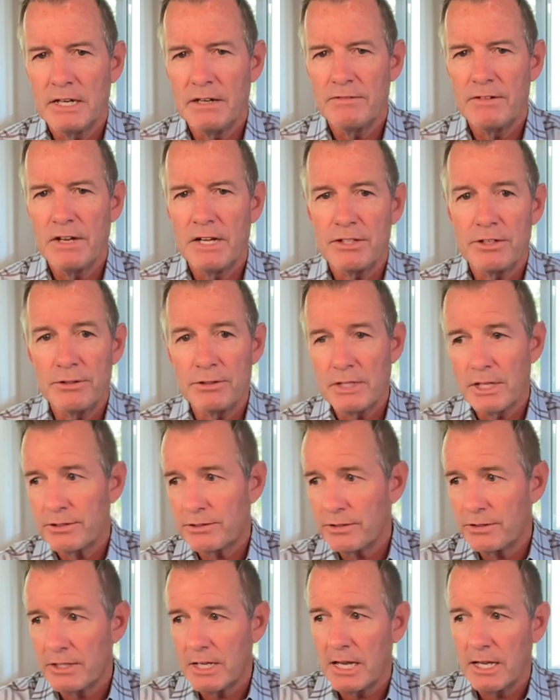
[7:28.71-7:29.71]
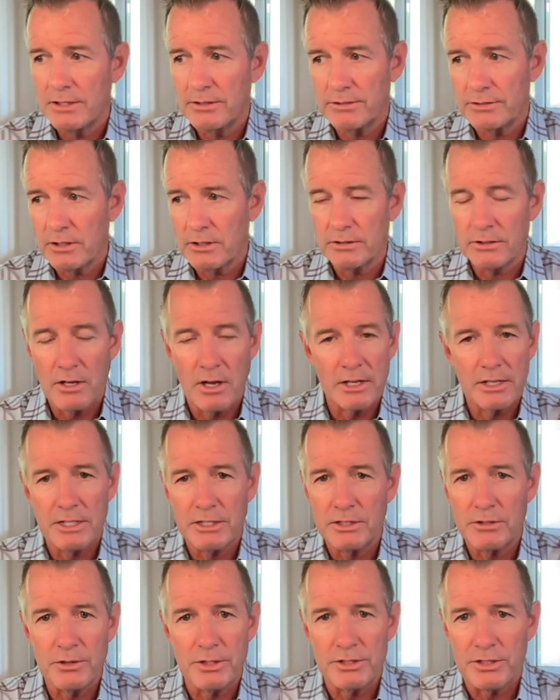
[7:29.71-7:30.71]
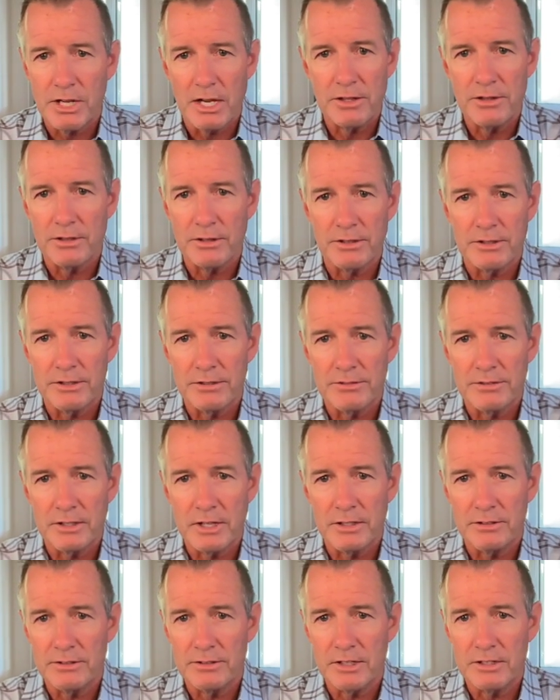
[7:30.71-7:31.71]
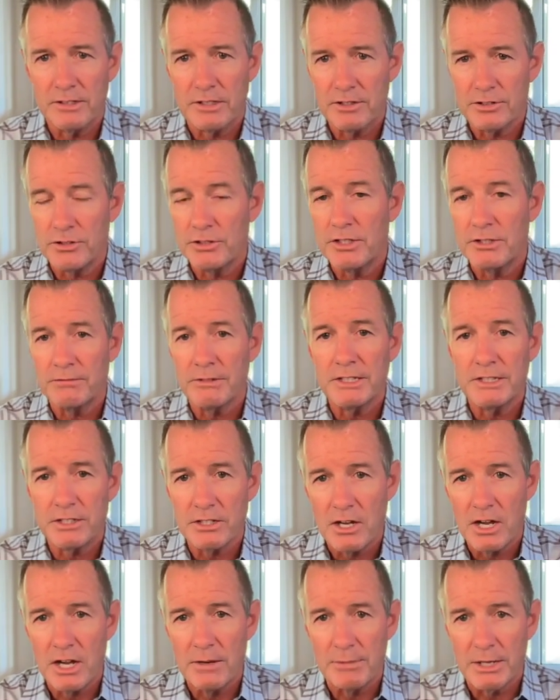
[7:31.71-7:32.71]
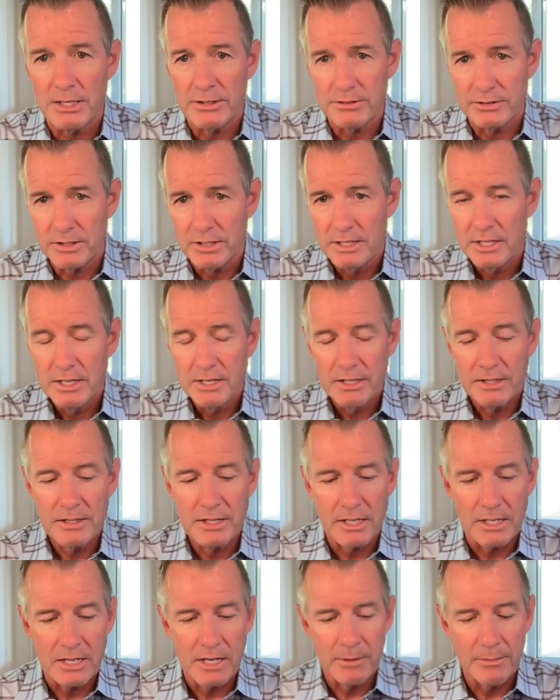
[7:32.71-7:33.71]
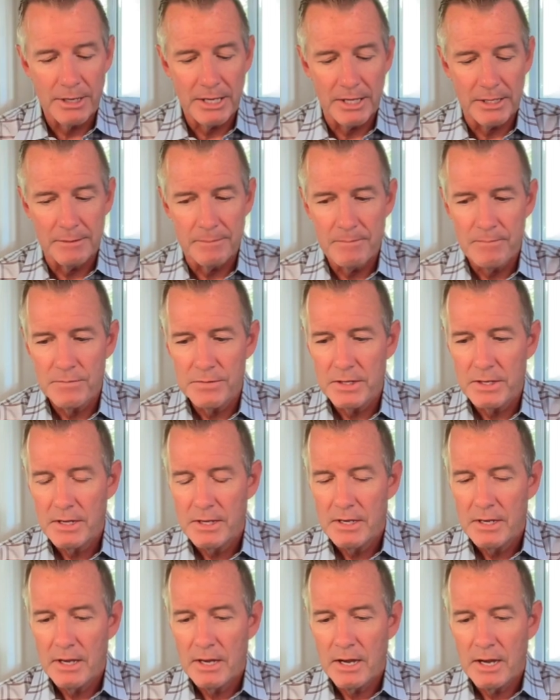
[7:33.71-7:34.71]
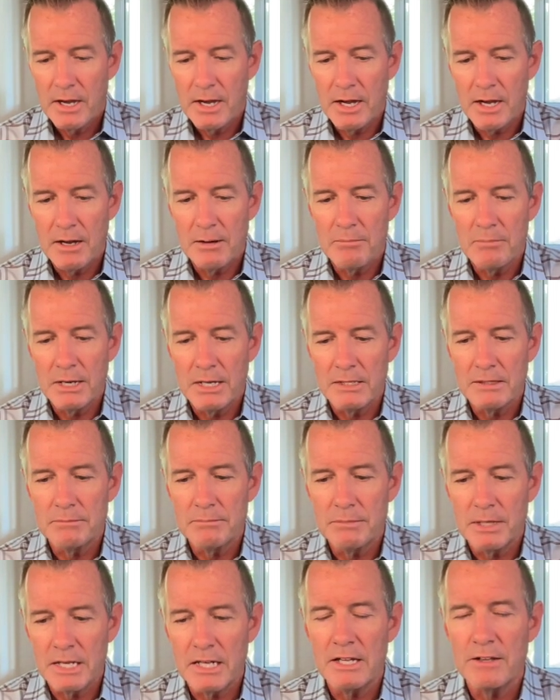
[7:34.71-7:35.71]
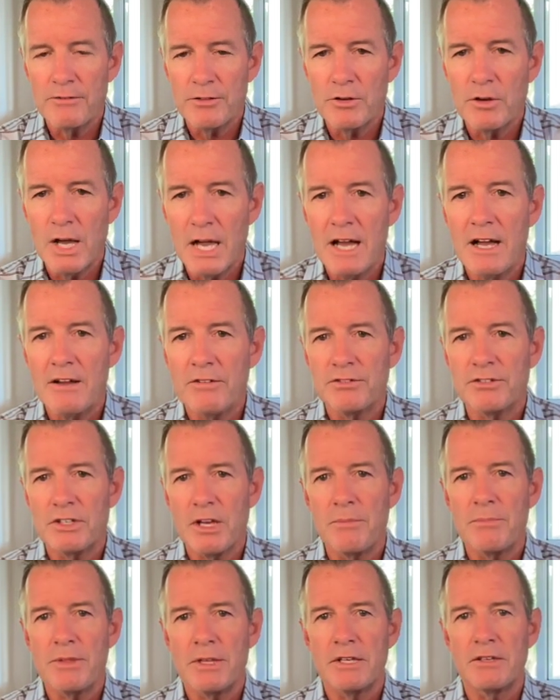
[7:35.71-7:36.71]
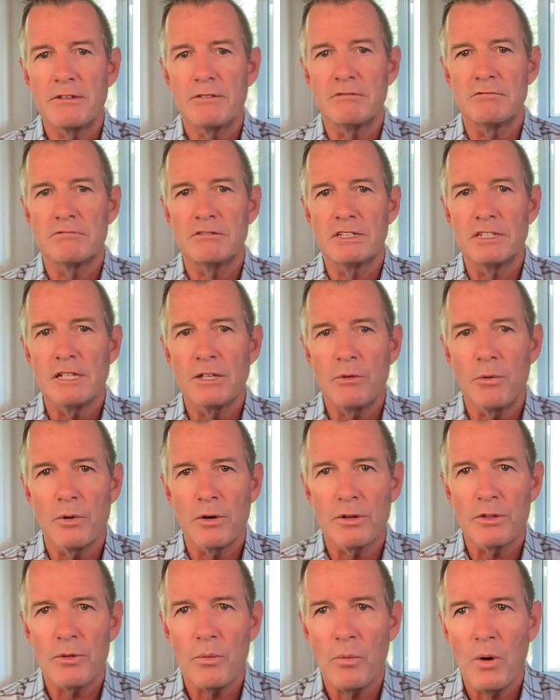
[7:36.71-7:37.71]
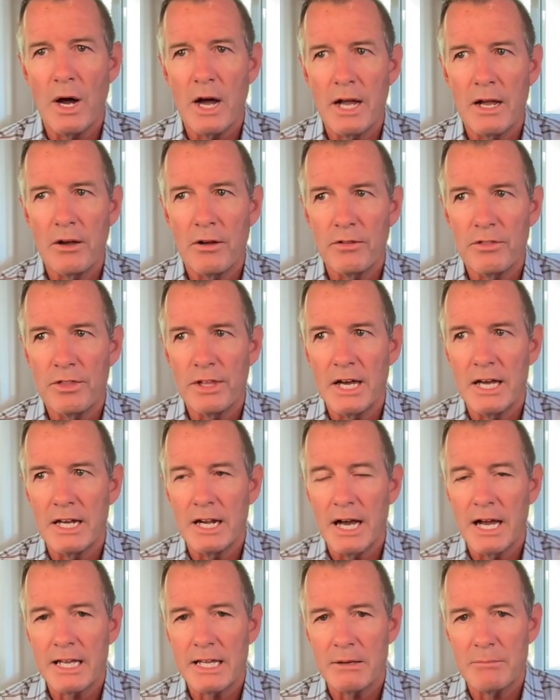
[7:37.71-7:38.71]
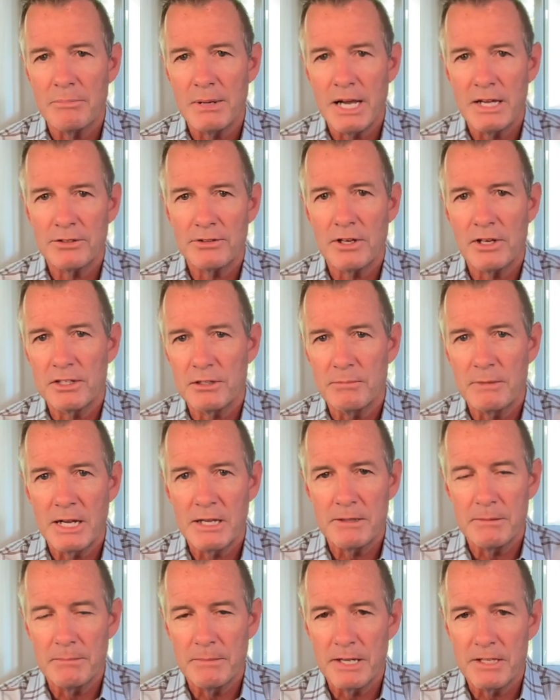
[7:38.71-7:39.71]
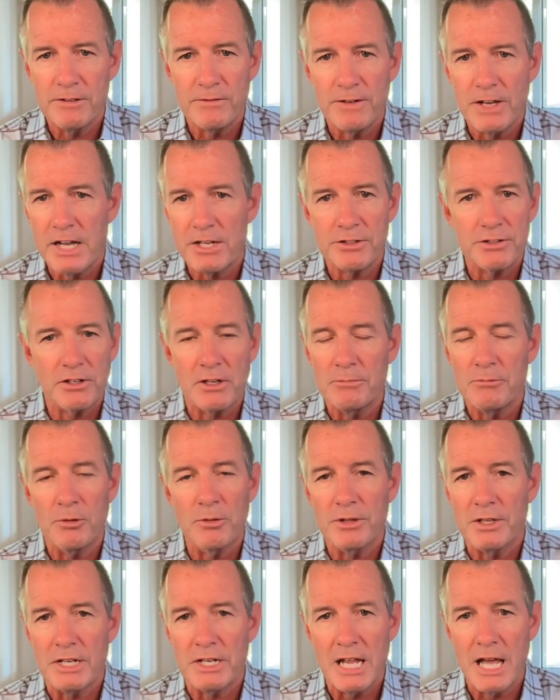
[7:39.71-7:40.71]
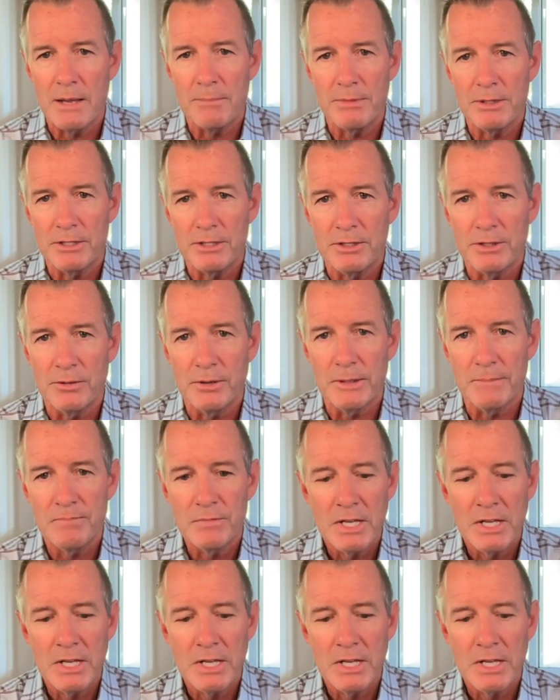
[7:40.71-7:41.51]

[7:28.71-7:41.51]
venue unless you guys start talking to each other, and because you can read the comments that come in. But if you have something really worthwhile that I can pass on to my manufacturer, I'm more than happy to do it.